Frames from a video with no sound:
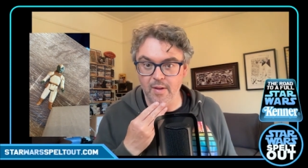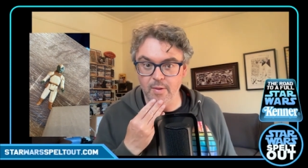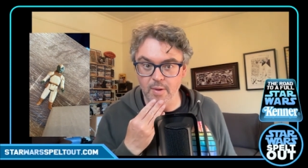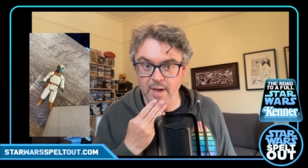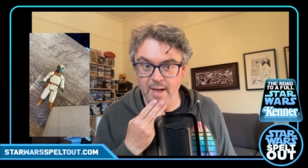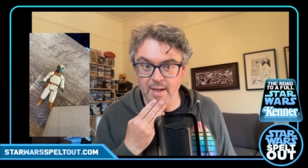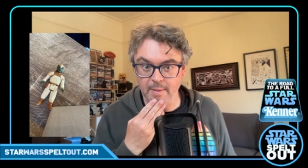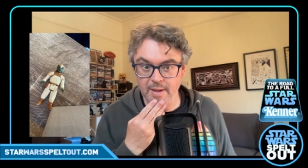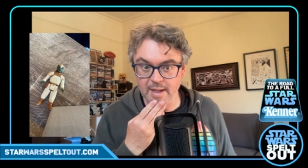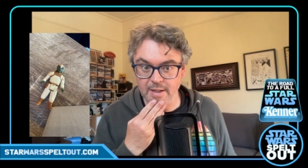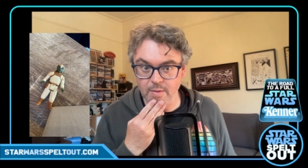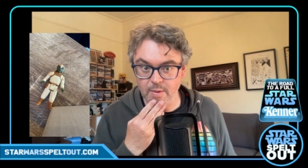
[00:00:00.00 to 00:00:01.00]
thought I had. I'm
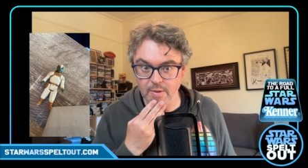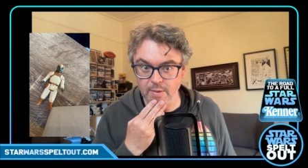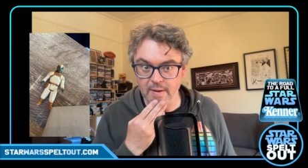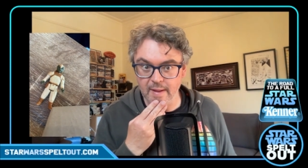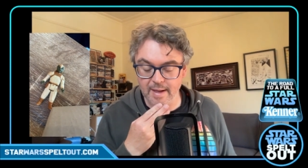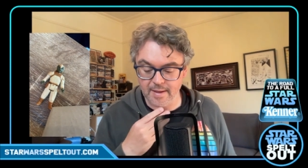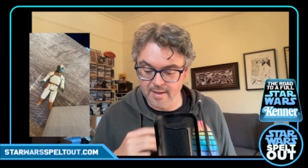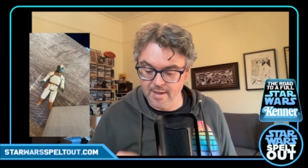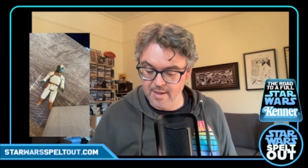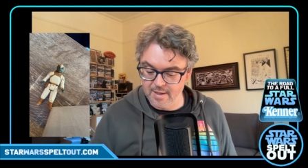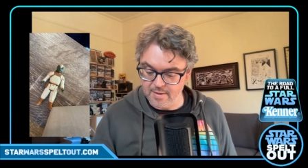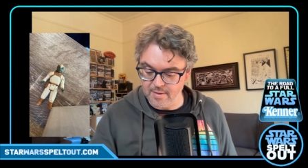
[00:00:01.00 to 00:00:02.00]
glad I didn't reorder that.
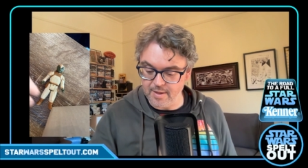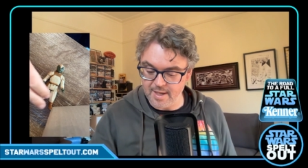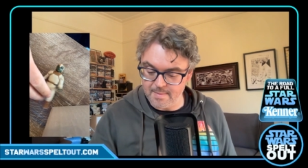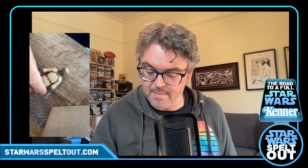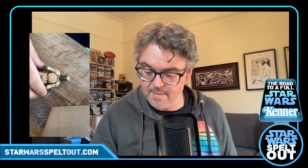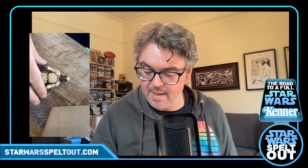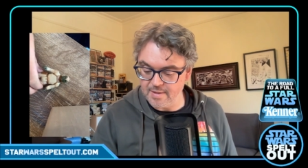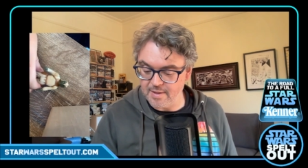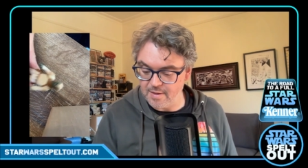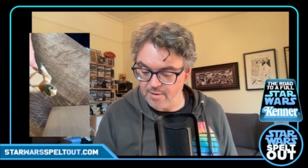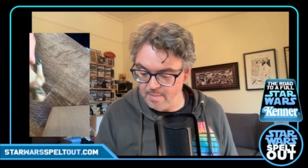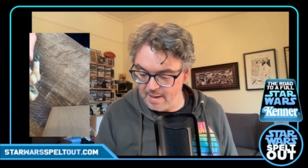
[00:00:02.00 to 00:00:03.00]
So I got him. He's
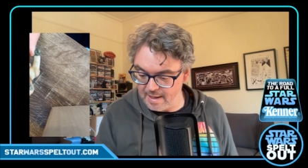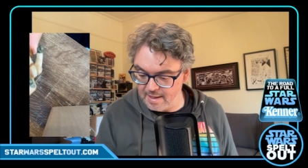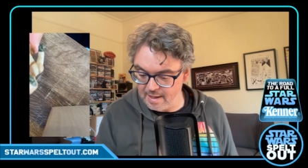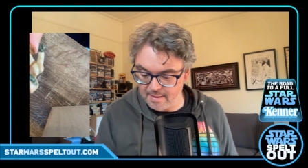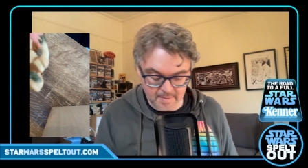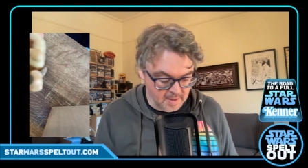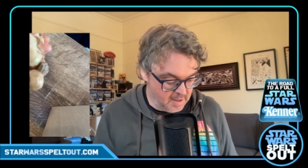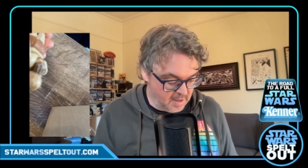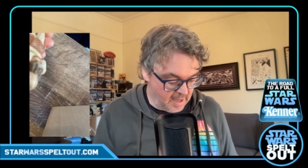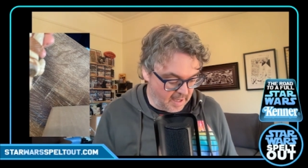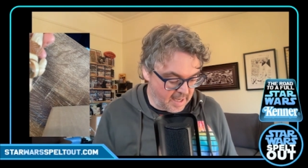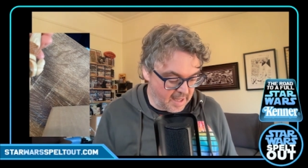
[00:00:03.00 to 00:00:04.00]
only too bad, Nick.
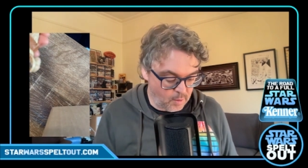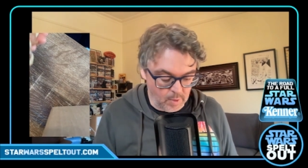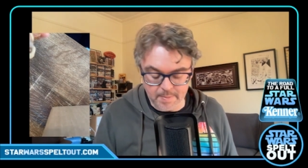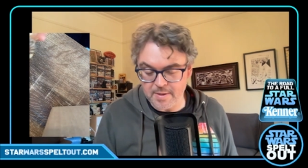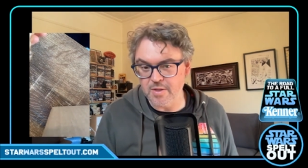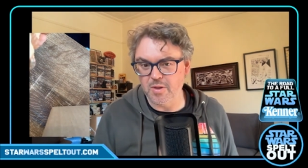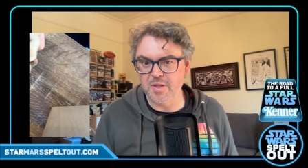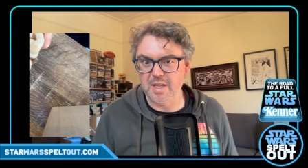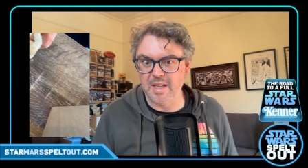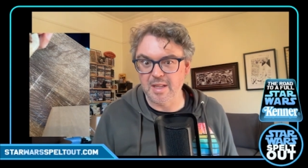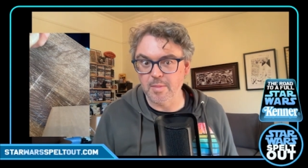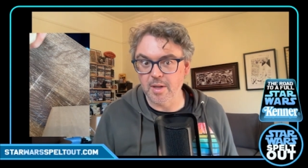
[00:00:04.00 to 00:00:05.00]
Again, the weapons are all
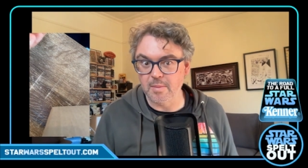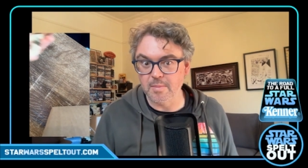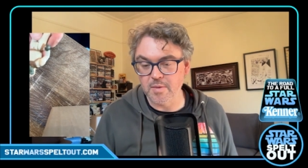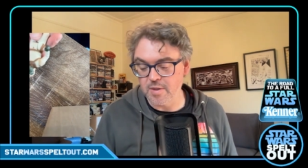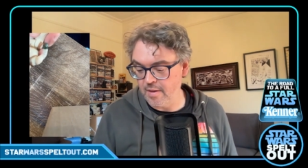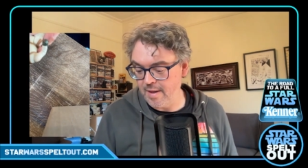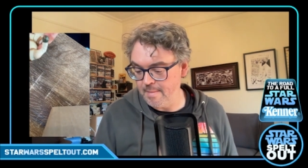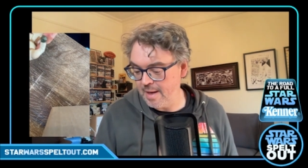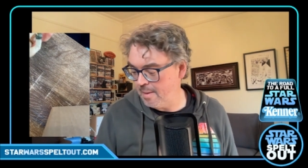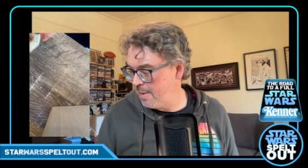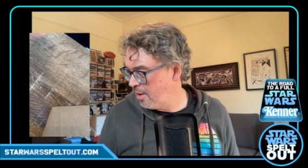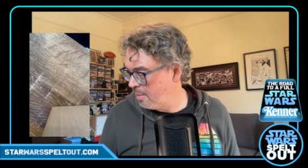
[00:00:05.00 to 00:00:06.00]
sitting at the bottom, so they may
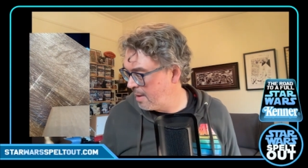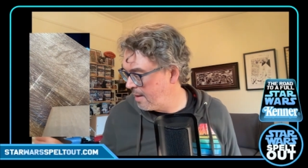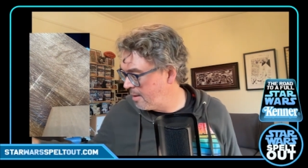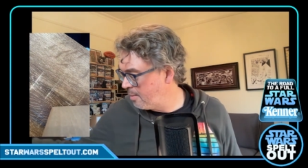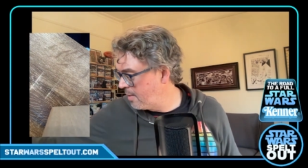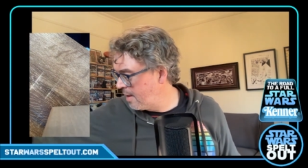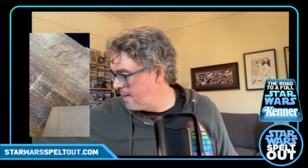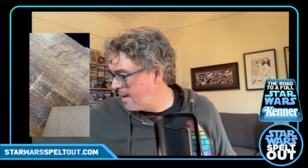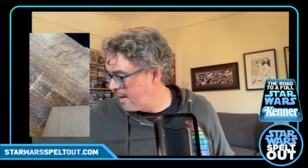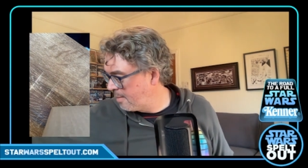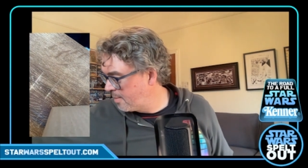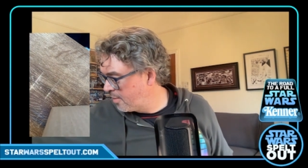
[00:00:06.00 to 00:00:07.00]
or may not be in the in
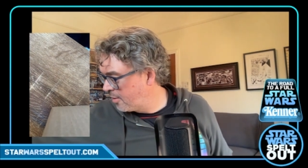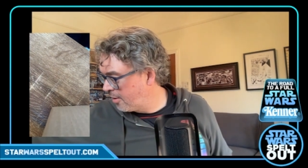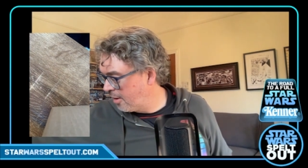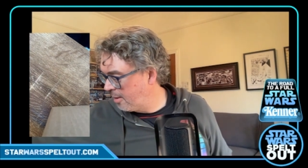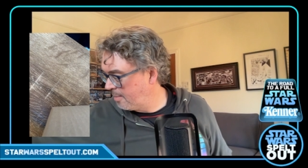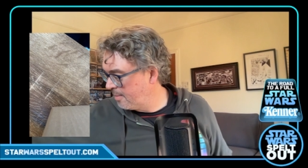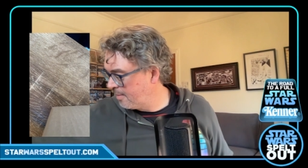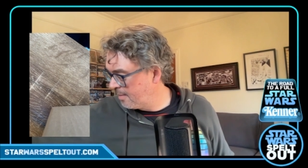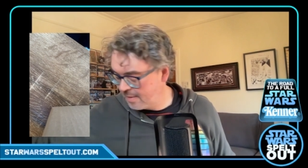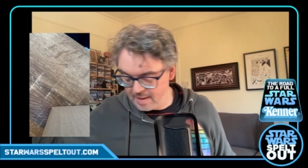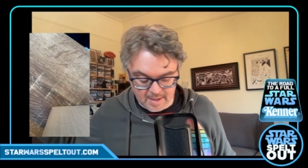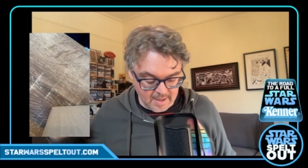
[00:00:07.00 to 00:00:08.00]
there. So
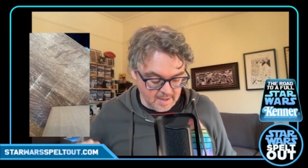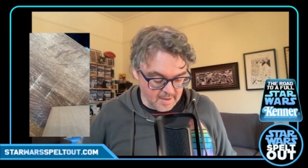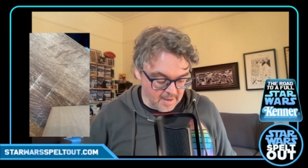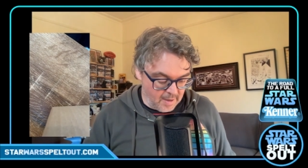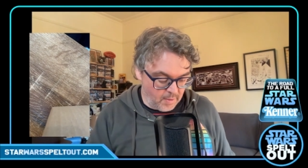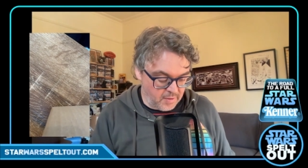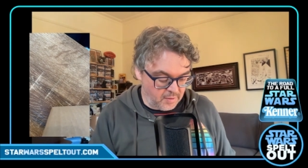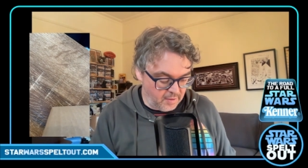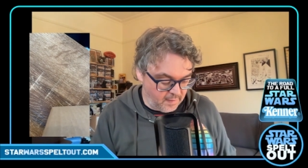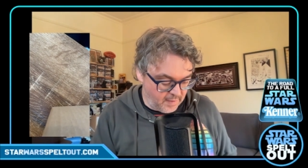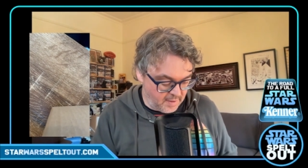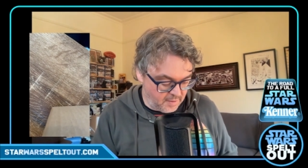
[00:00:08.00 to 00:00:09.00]
I wasn't too
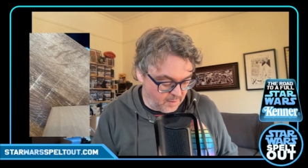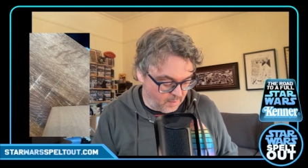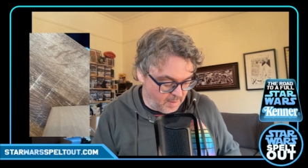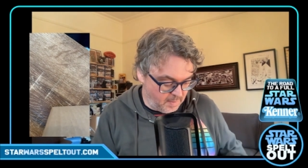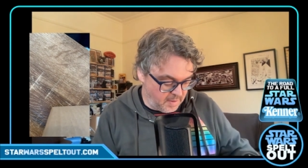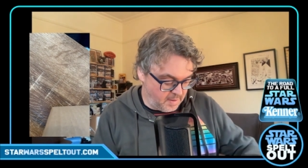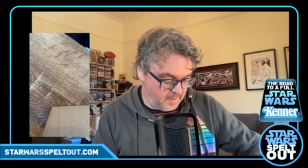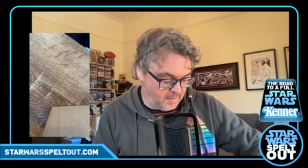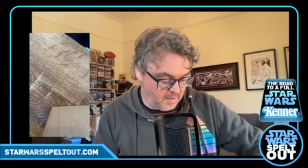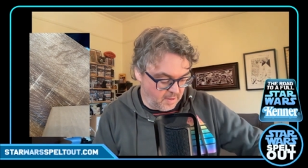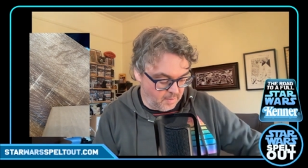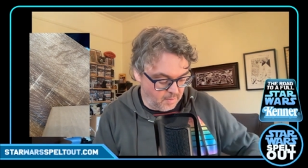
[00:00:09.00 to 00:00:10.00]
fussed on weapons.
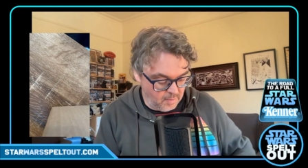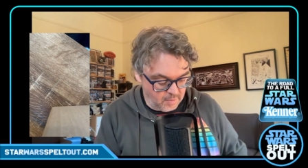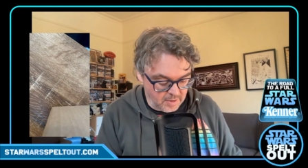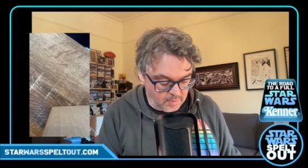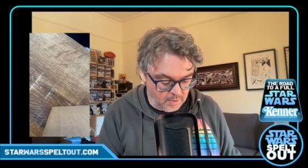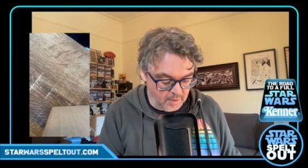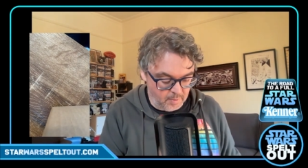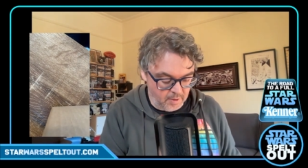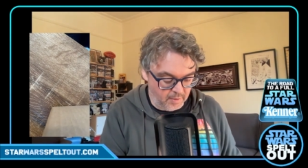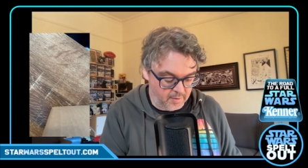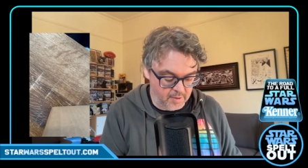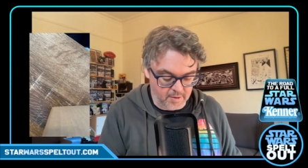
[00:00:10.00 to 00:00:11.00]
So we'll just work
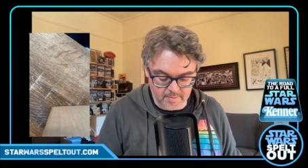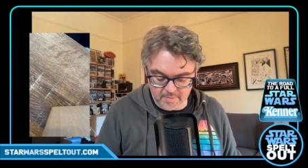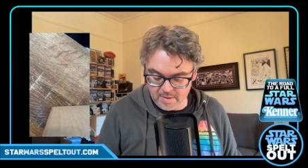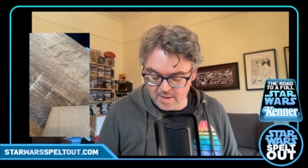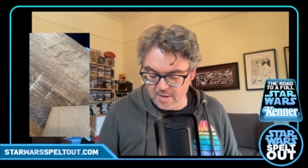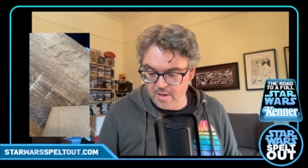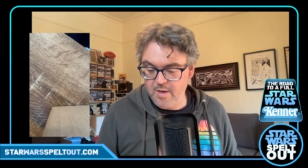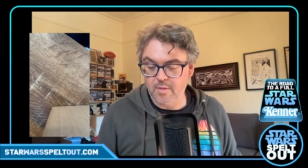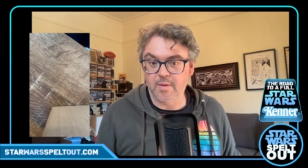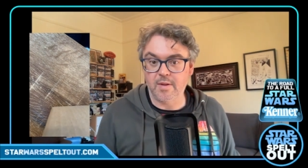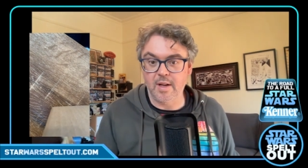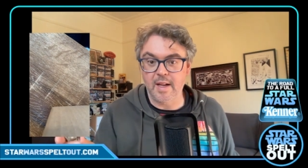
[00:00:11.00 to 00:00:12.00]
work through.
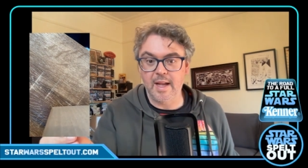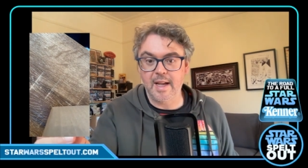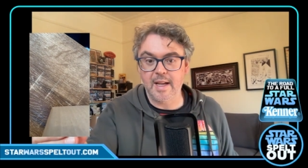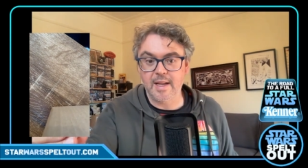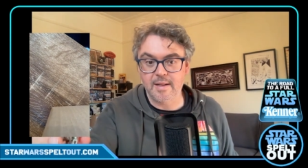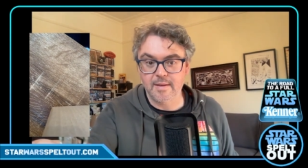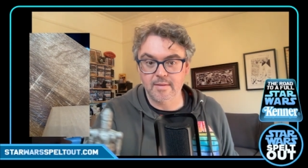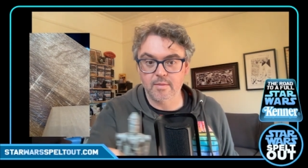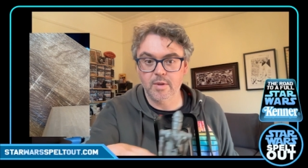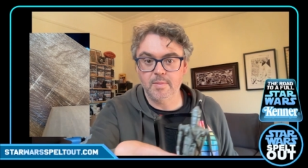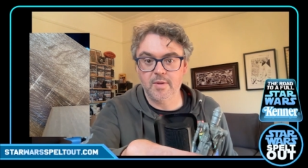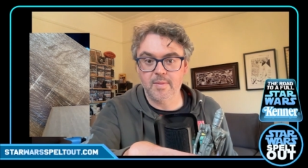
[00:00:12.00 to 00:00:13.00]
We've got a
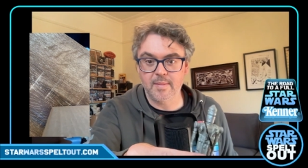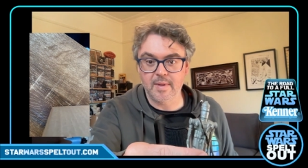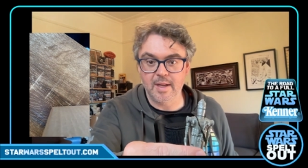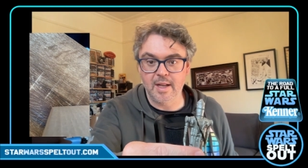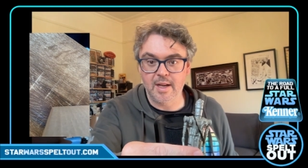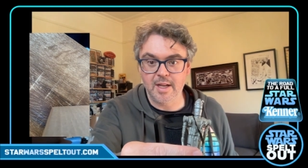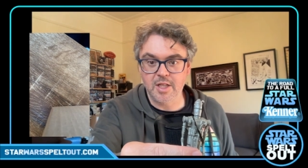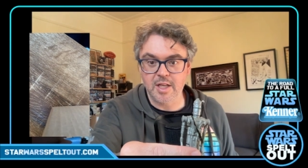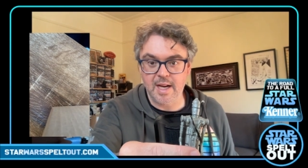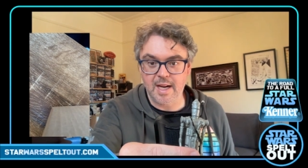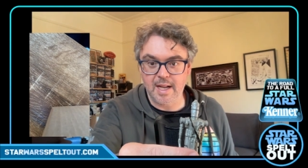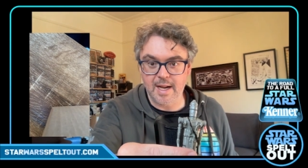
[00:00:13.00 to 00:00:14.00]
whoops, an
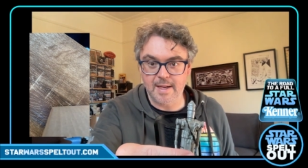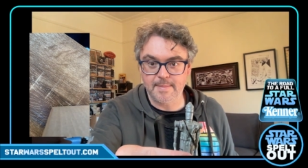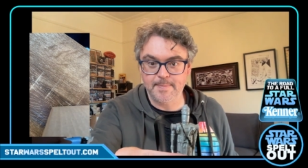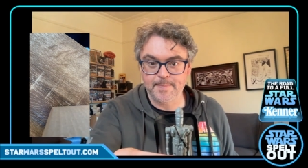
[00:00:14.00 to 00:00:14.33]
IG88,